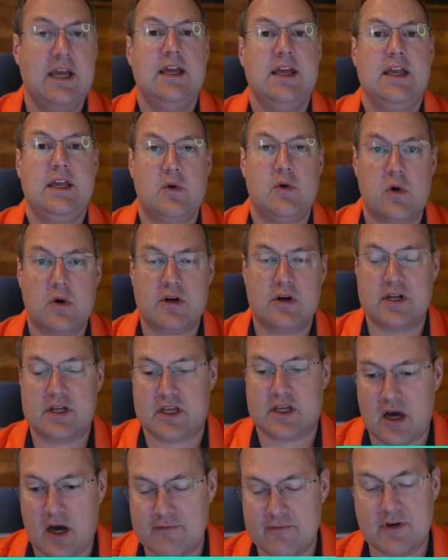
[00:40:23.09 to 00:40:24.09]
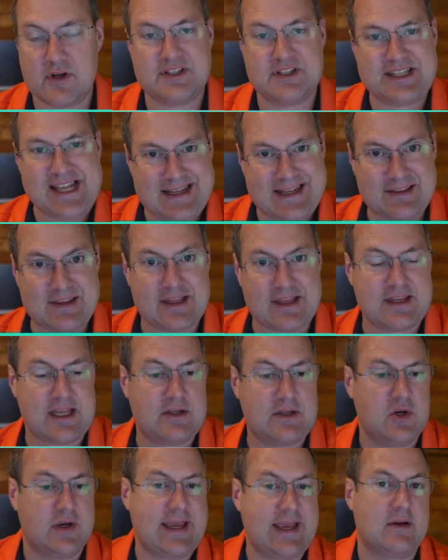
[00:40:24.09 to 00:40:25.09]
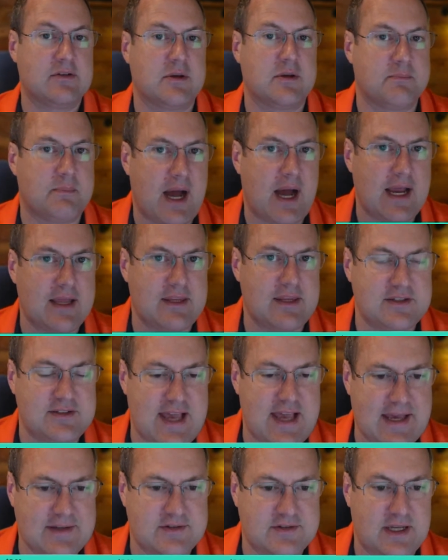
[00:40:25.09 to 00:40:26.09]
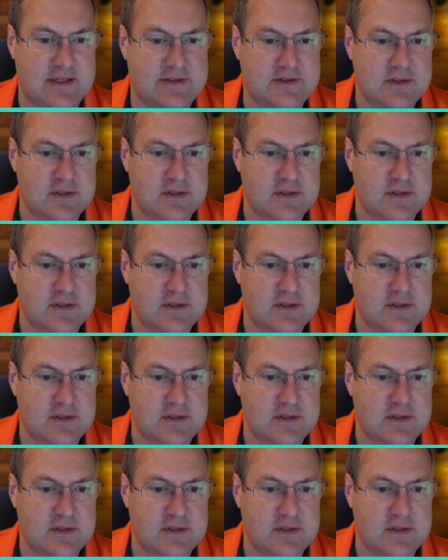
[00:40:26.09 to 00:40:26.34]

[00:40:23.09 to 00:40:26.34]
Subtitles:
in order to cover debt that they took out to buy these assets.